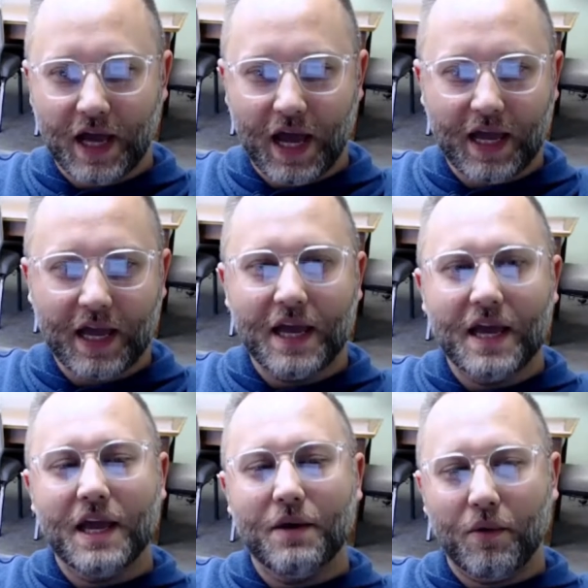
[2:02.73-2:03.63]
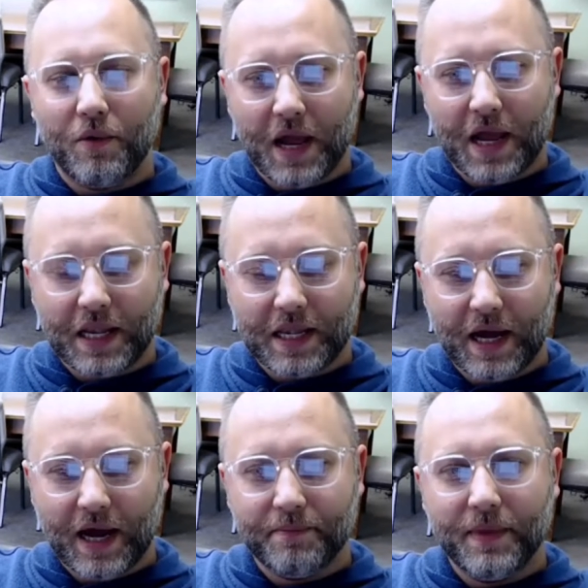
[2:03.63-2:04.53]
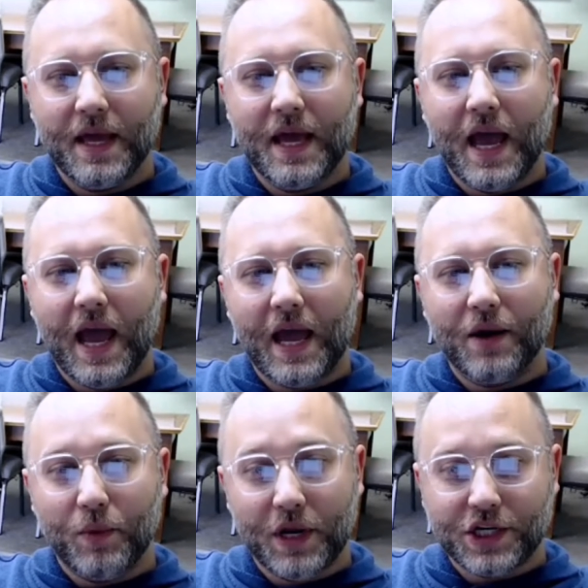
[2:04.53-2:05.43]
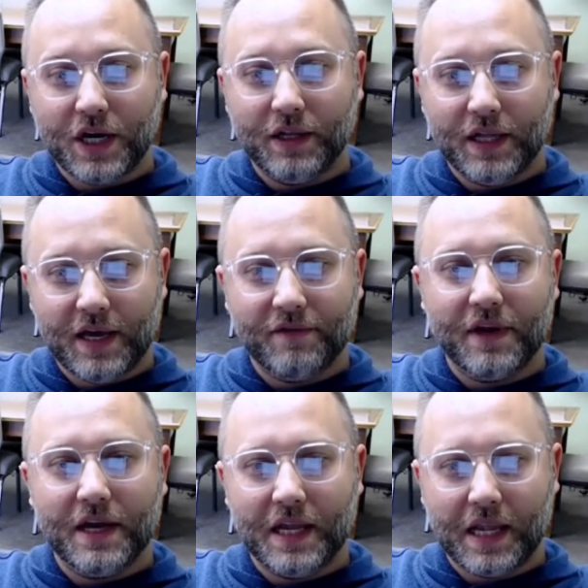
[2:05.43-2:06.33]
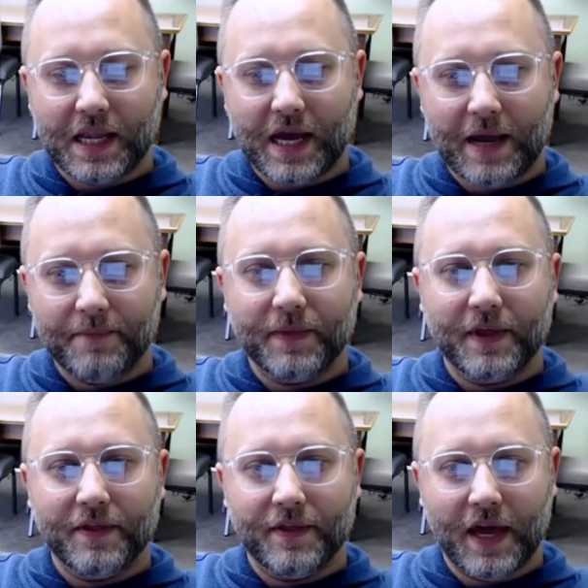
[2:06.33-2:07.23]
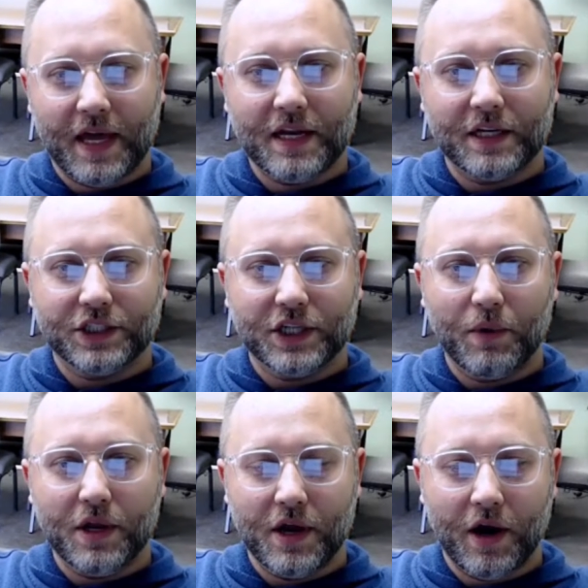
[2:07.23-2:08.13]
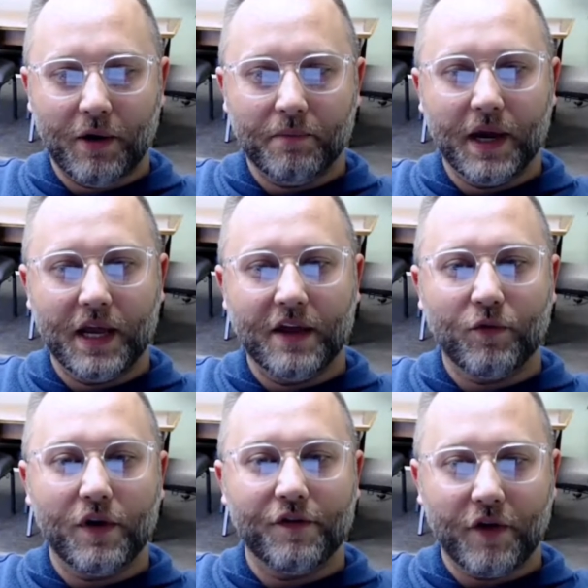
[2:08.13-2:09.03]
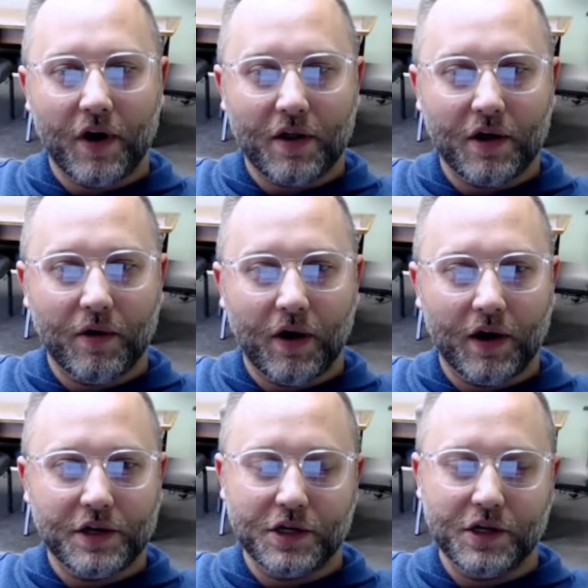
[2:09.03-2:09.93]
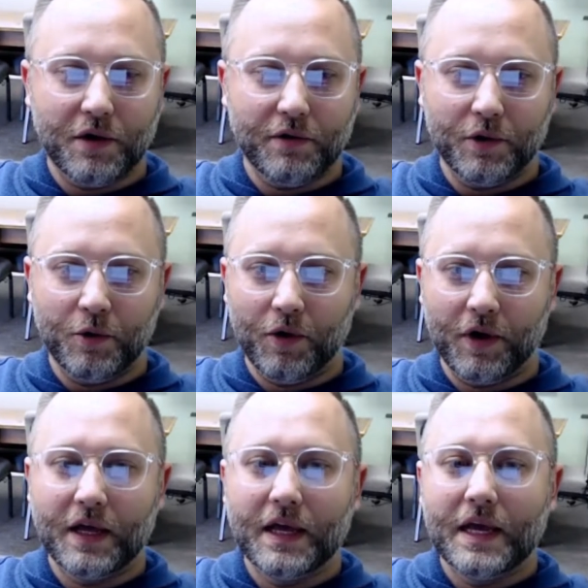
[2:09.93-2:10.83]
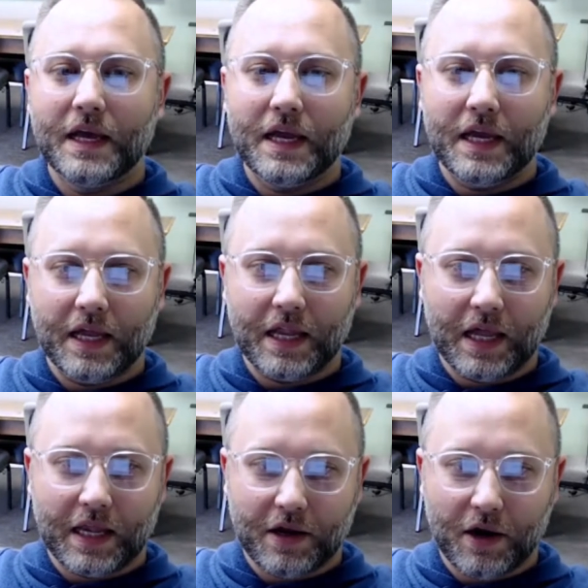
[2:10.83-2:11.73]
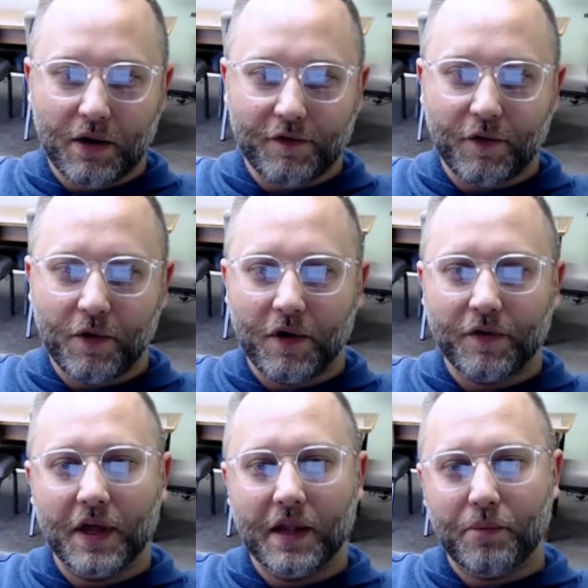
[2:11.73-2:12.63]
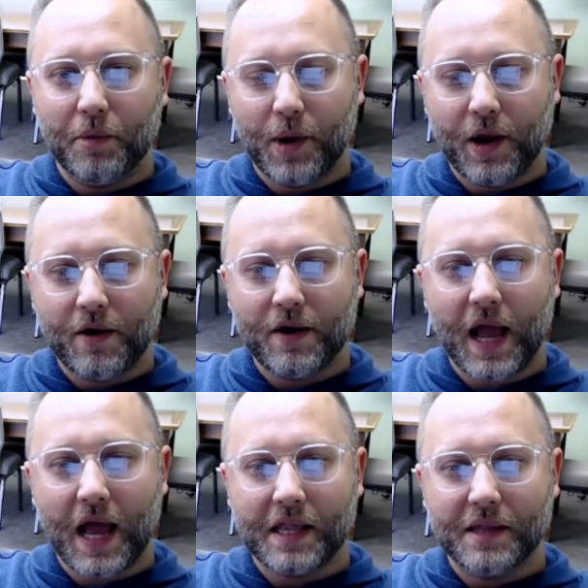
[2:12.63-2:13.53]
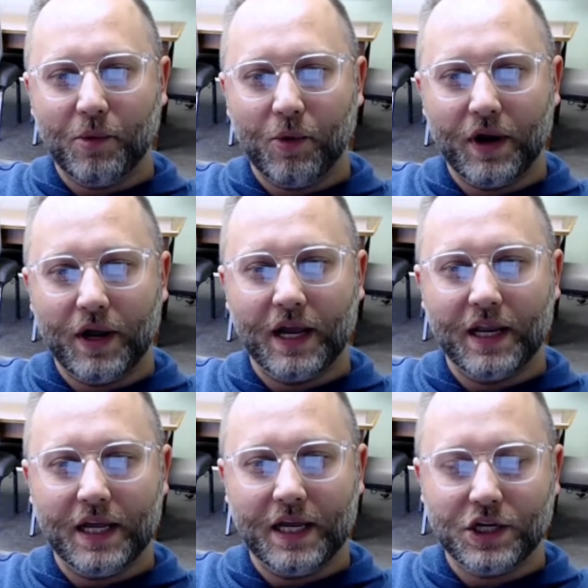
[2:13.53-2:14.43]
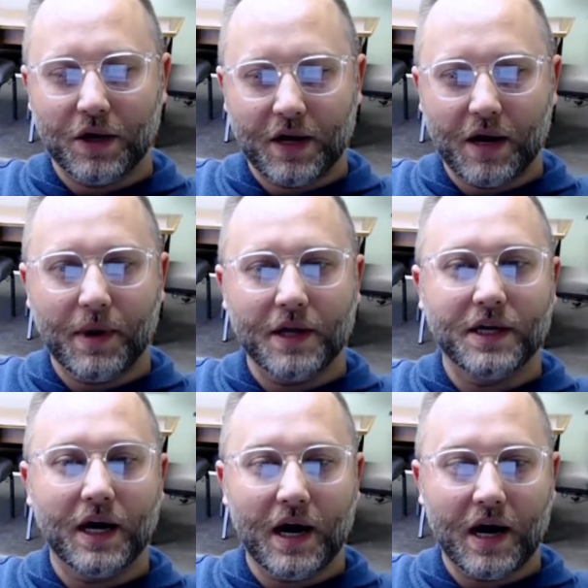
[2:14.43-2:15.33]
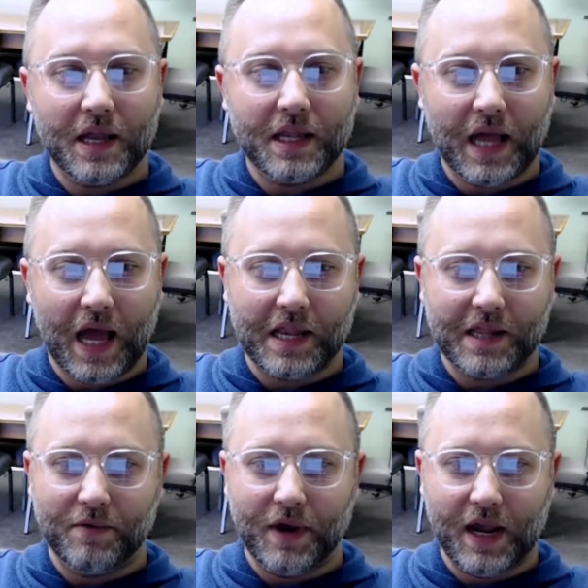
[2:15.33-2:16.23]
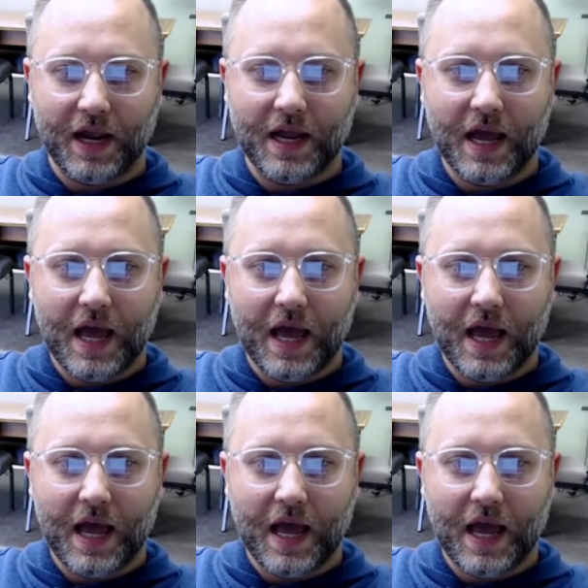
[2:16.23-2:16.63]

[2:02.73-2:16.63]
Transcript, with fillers: day he will raise us up, and we shall live in his sight. Then shall we know, and if we follow on to know the Lord, he is going forth is prepared as the morning, and he shall come unto us as the rain,